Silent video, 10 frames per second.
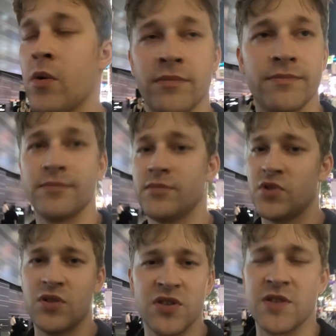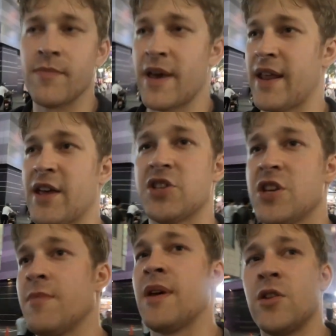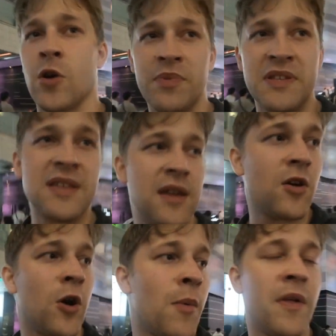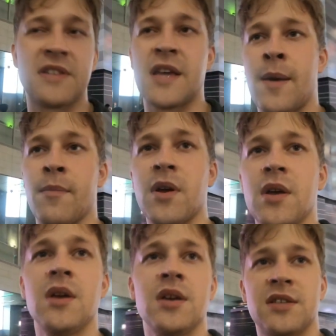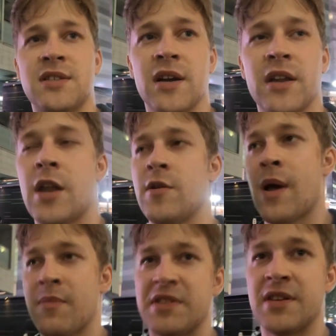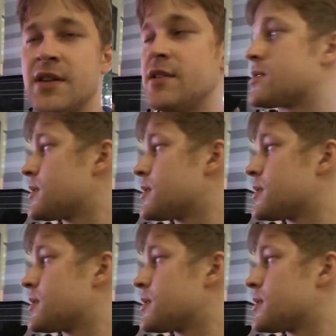and do some badass shit, man. Don't be sitting at home all the time sucking on your mommy's titties.